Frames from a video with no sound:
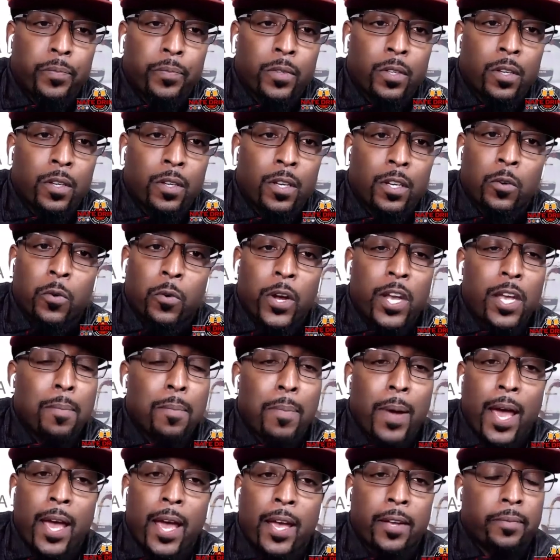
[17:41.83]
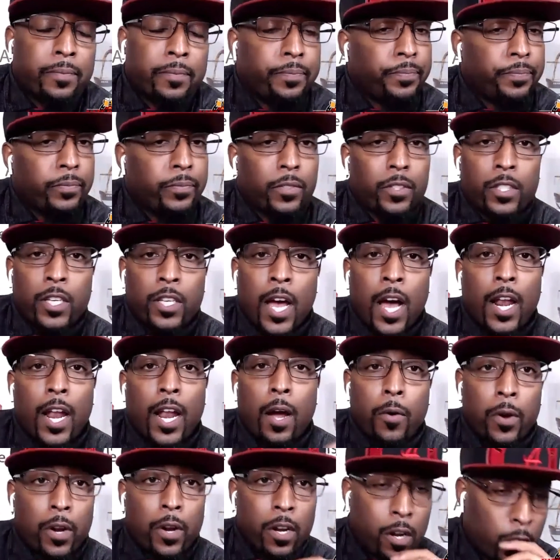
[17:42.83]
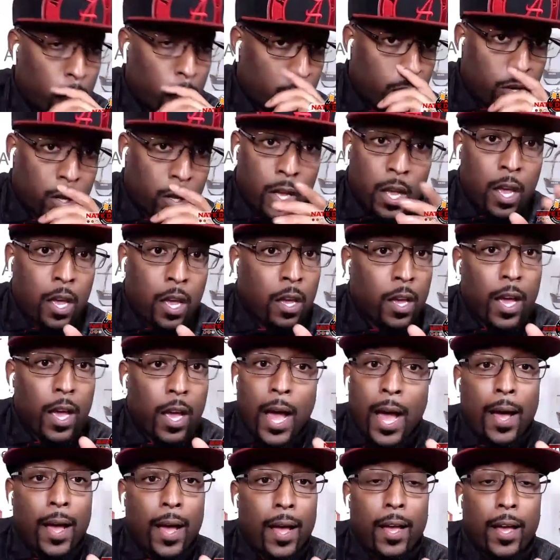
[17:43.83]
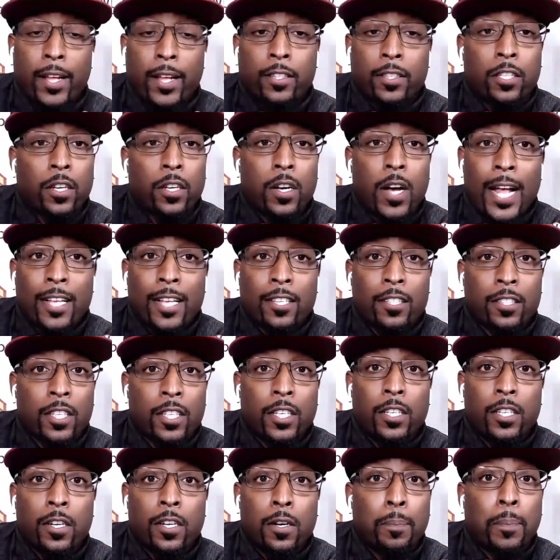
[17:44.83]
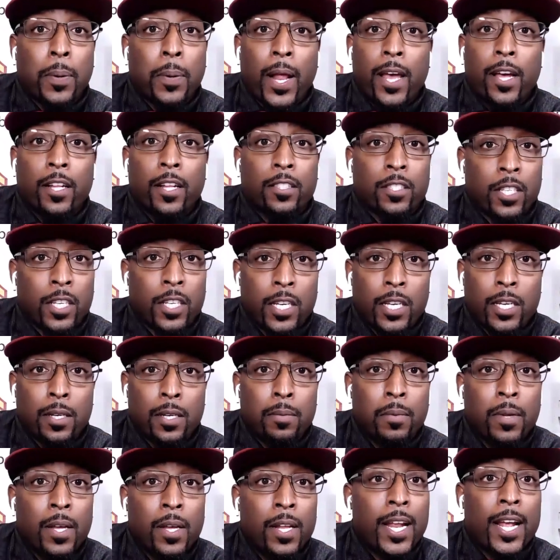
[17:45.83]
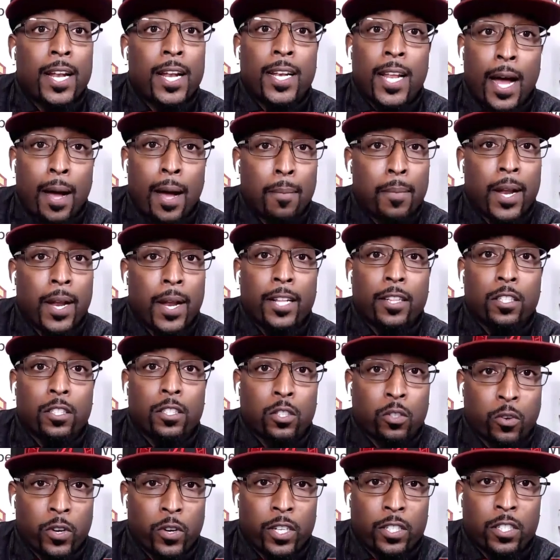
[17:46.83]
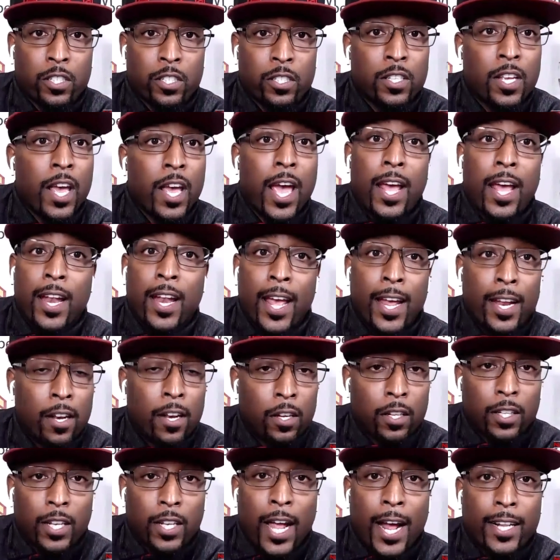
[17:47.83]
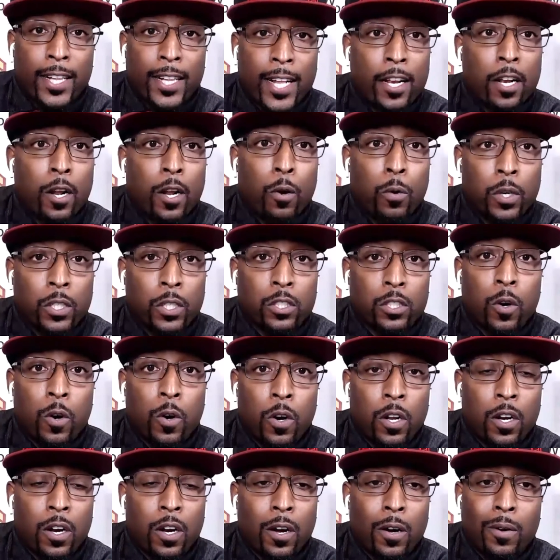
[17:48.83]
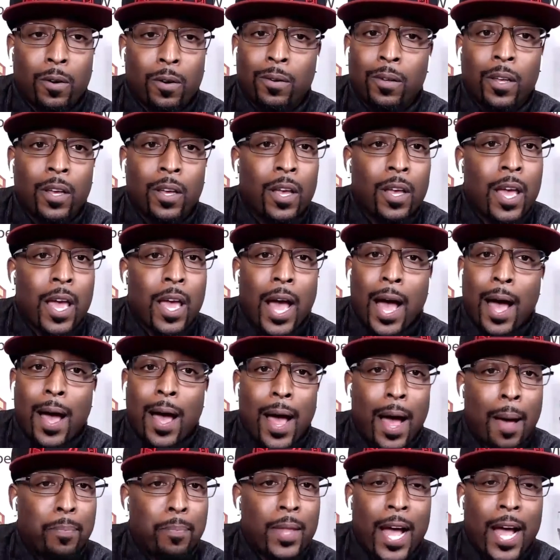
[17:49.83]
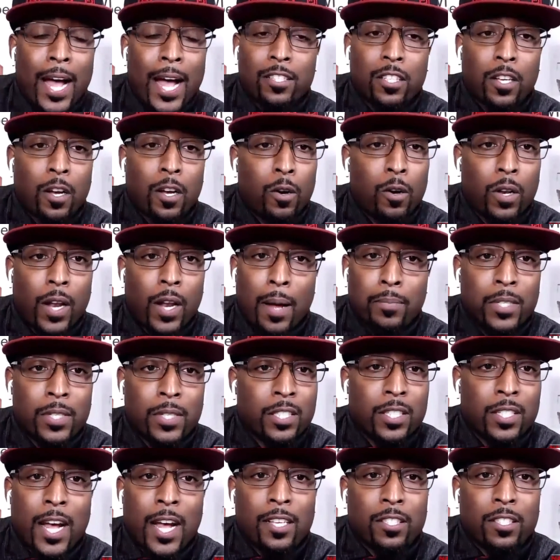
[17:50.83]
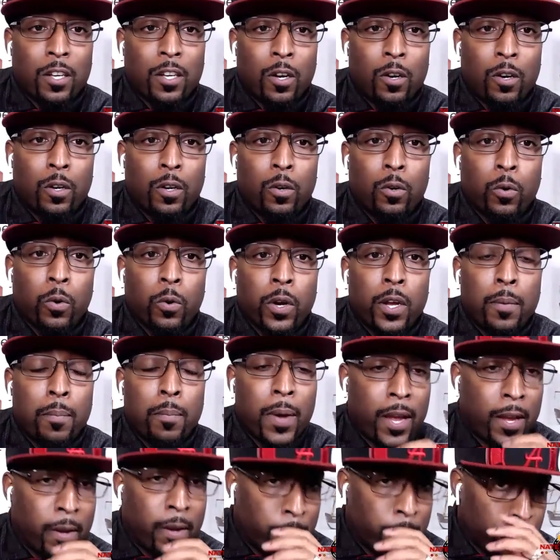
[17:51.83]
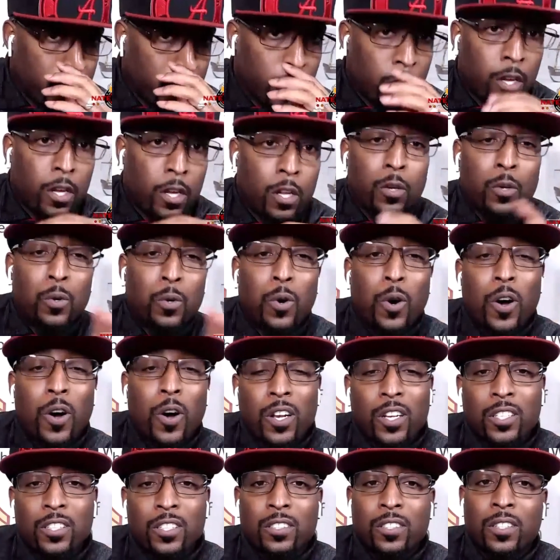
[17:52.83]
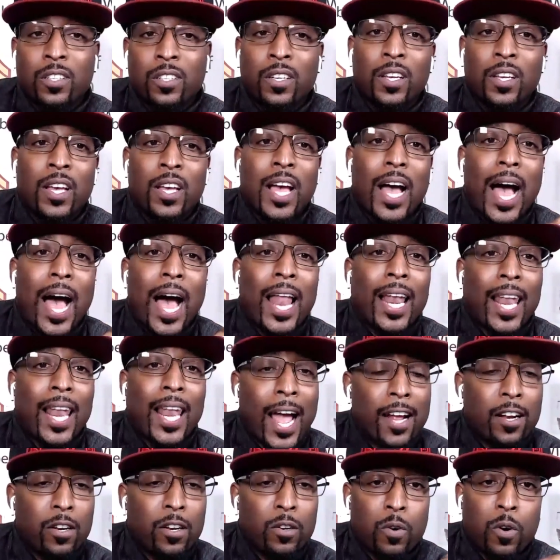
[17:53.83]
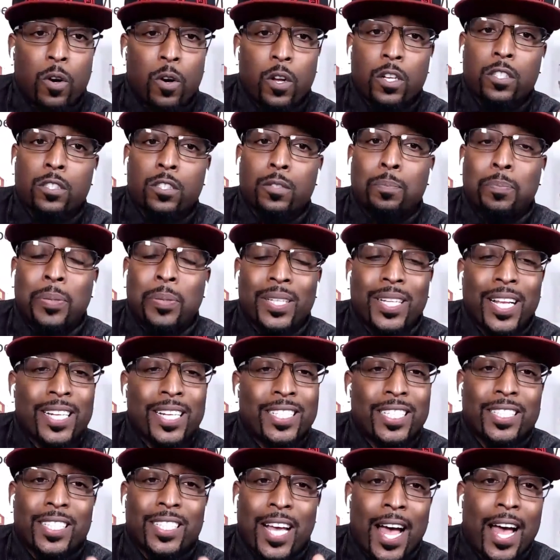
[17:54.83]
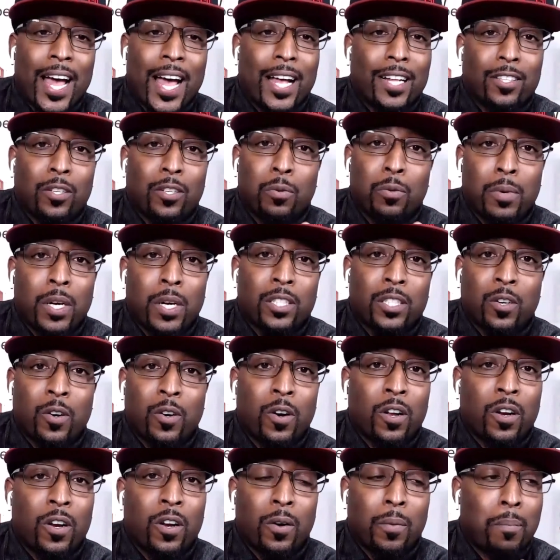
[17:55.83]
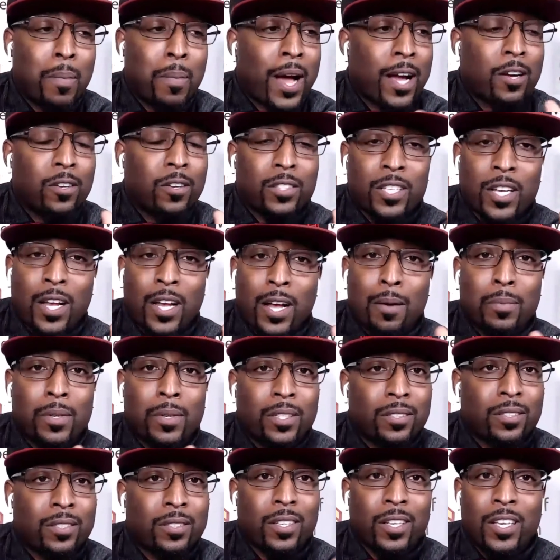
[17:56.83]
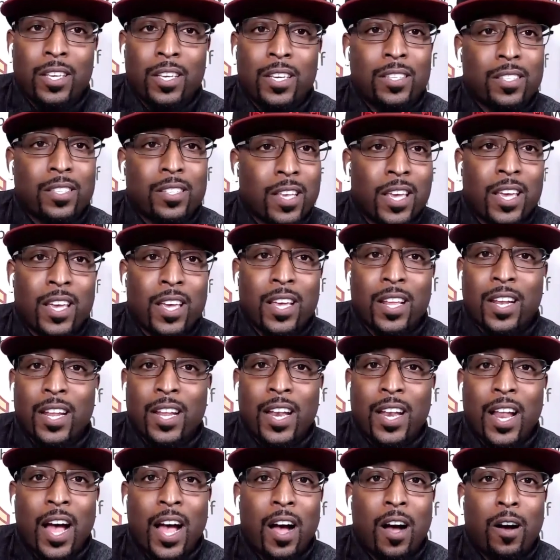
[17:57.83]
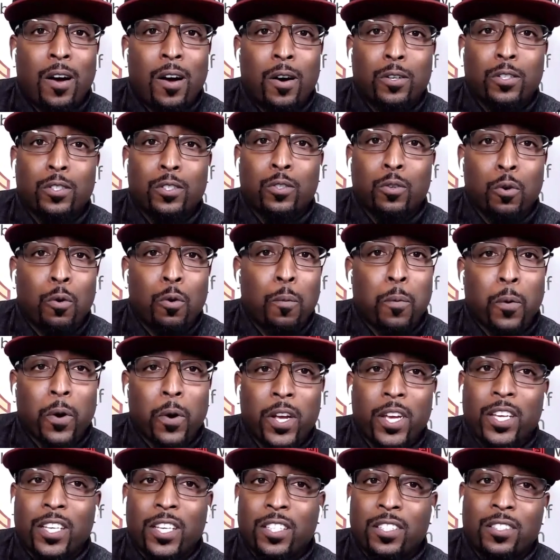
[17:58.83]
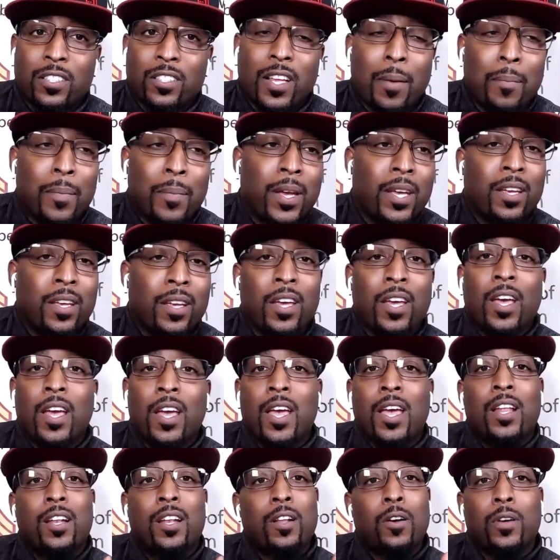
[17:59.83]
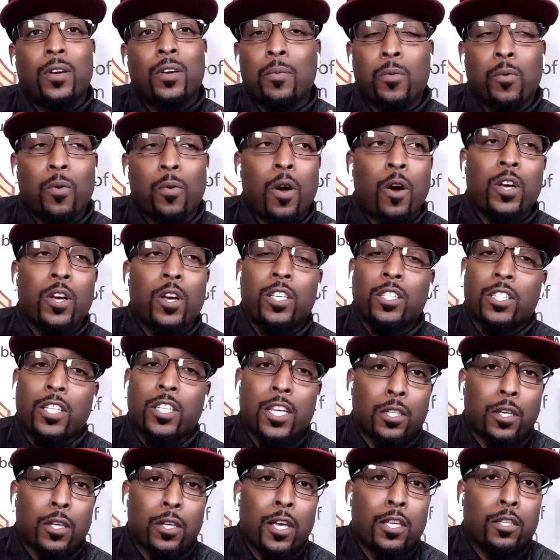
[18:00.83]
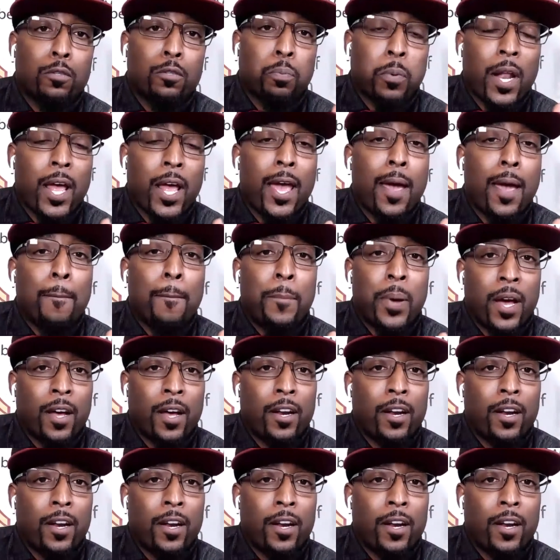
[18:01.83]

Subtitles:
Green Bay, y'all already know. Until I see them play a team that dominate the trenches and they look like they know what's going on, I'm not sold. I'm just not sold on Green Bay. New Orleans, I like New Orleans, but they just got too much going on. Michael Thomas, he's in and out. Drew Brees, I mean, don't get me wrong, he's playing better